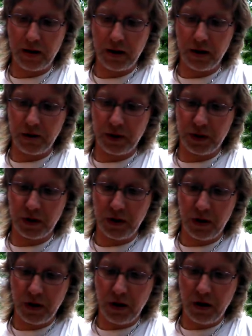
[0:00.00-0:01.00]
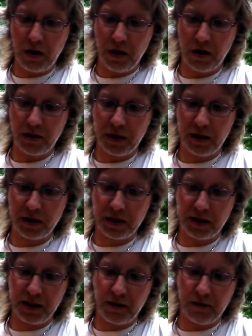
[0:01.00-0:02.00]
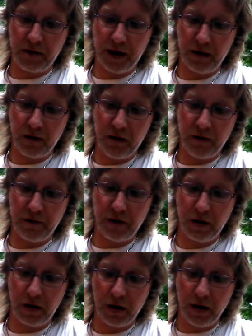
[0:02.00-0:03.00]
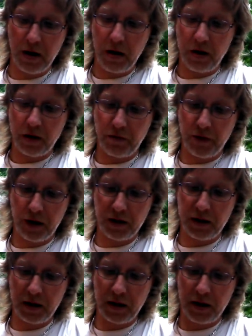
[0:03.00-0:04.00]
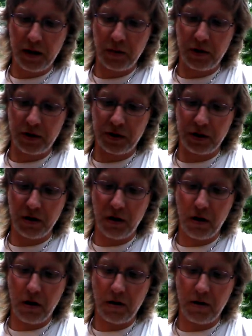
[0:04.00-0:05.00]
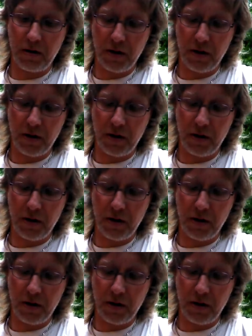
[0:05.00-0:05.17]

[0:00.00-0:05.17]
It was hard to get the cellophane off. I was afraid I was going to damage the cigar.